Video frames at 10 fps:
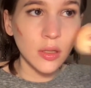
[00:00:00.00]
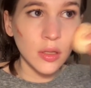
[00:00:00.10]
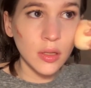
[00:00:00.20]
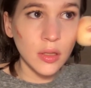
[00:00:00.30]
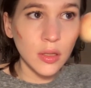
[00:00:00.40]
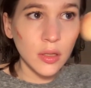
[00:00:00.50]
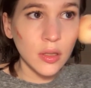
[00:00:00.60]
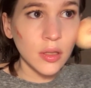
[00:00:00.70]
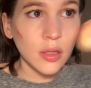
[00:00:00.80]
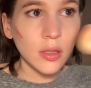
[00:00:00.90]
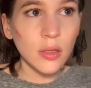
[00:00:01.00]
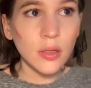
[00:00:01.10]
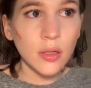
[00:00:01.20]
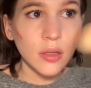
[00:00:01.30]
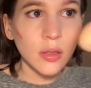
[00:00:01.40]

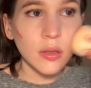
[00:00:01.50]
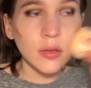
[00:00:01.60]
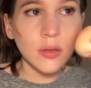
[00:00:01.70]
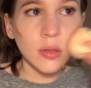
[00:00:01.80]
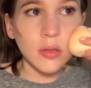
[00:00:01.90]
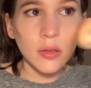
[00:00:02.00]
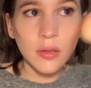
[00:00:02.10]
(no one is talking)